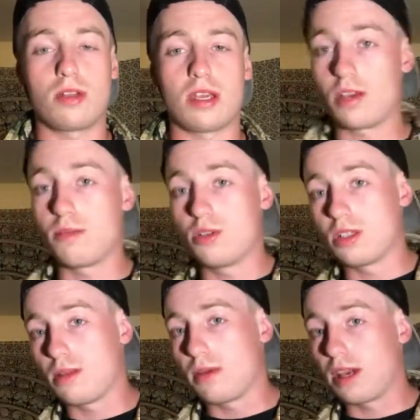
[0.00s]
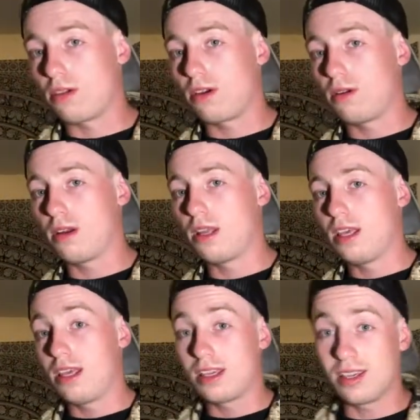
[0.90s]
You got Moose in the background,
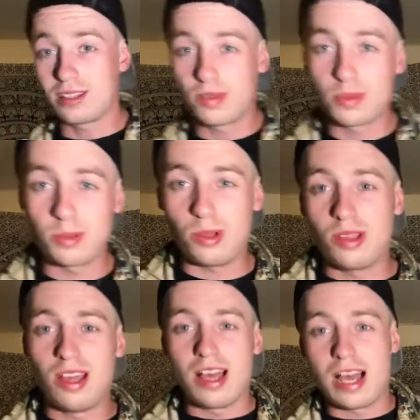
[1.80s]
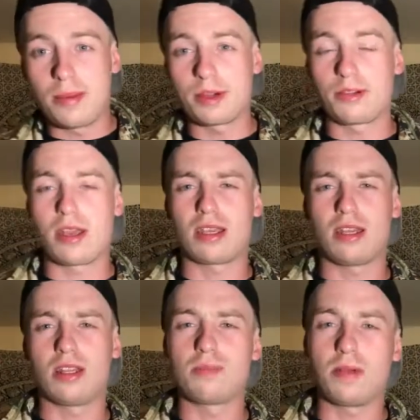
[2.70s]
getting comfortable. I'm going to crack
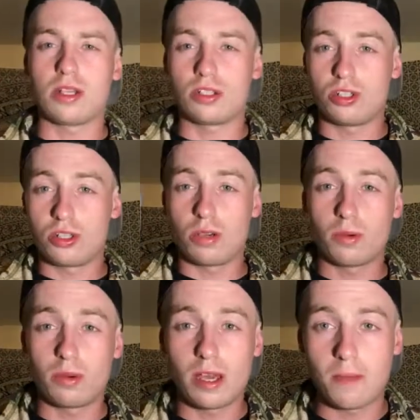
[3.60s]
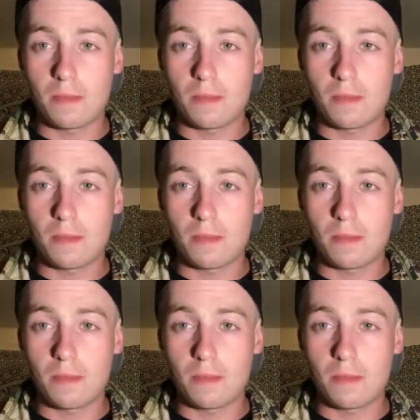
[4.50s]
into this box and show you what we got.